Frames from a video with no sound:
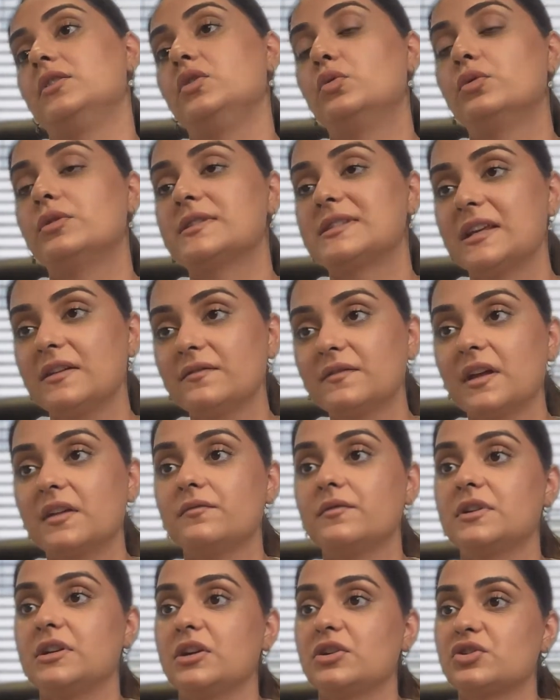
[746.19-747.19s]
you receive the
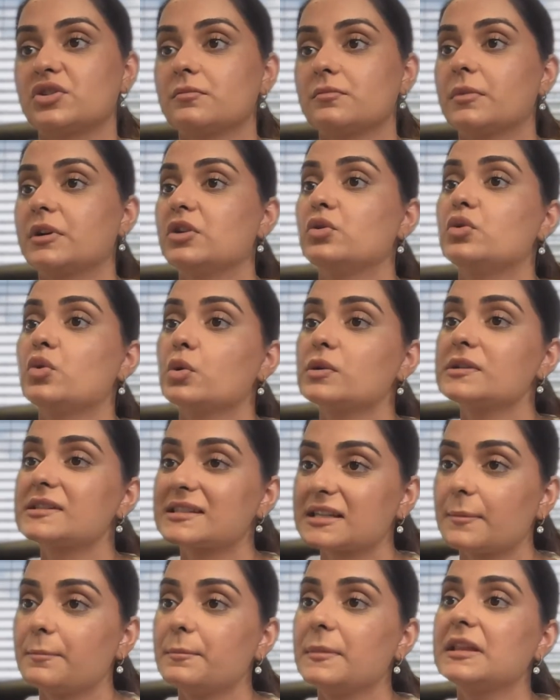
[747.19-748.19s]
invitation but you don't
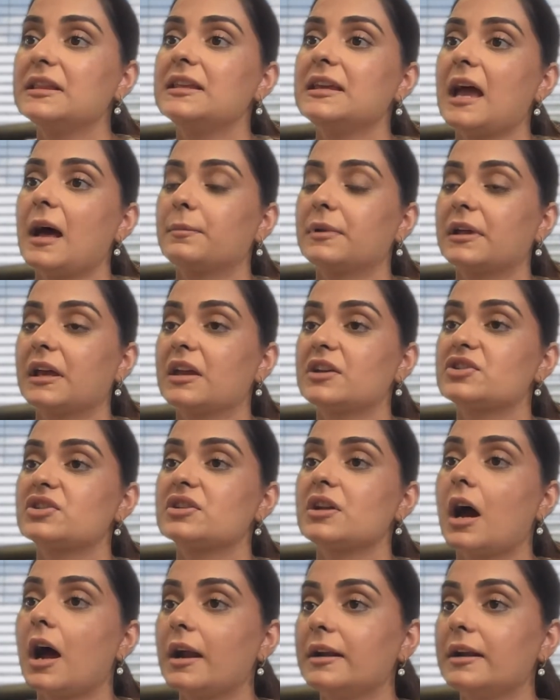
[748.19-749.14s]
submit the application